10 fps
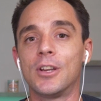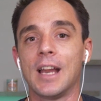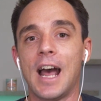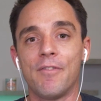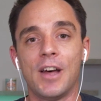can
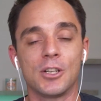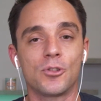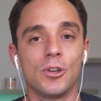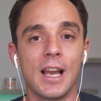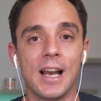have that
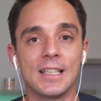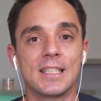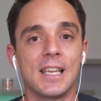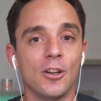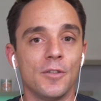trigger and
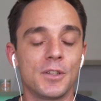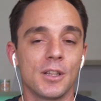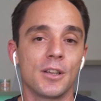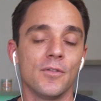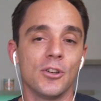send off to
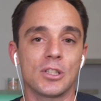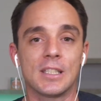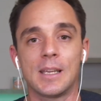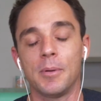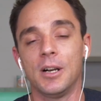the
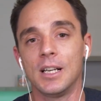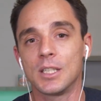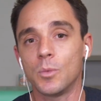Conversions API as